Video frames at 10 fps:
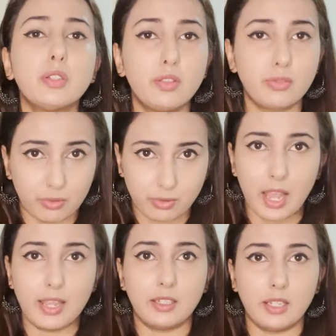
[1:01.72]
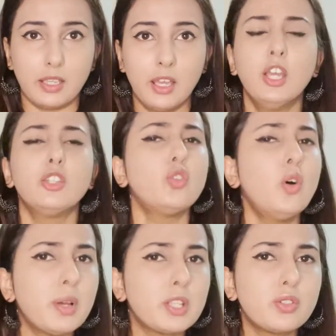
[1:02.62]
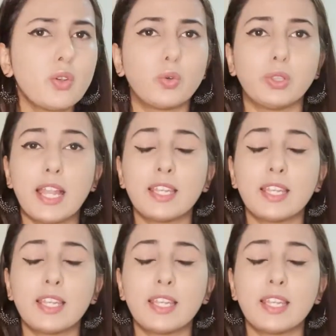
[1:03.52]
the society, so much so that a